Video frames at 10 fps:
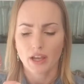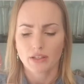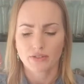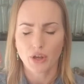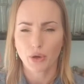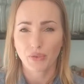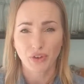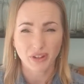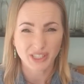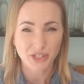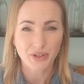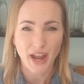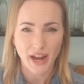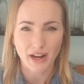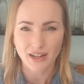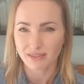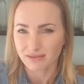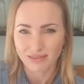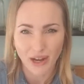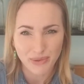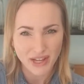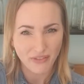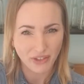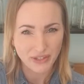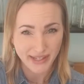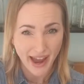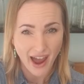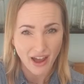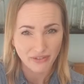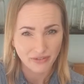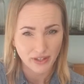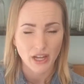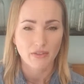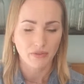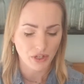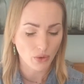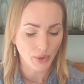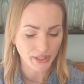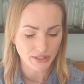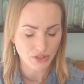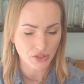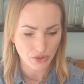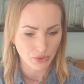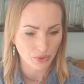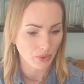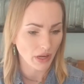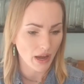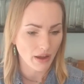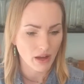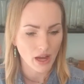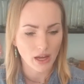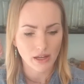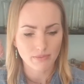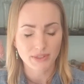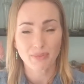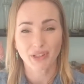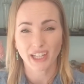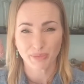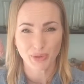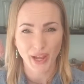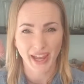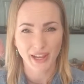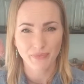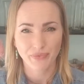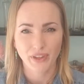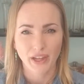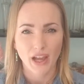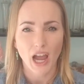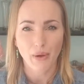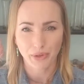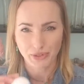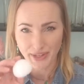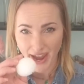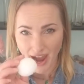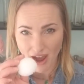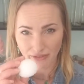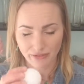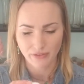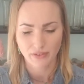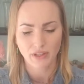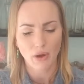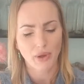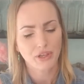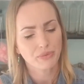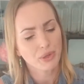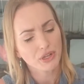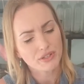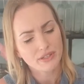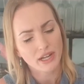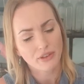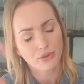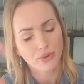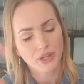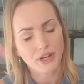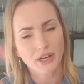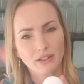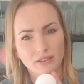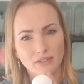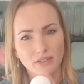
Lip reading: So if you're going to do your hair, I would definitely use a half. If you're going to do something like a bouquet, I would use a half, and that way you can put your stick through here.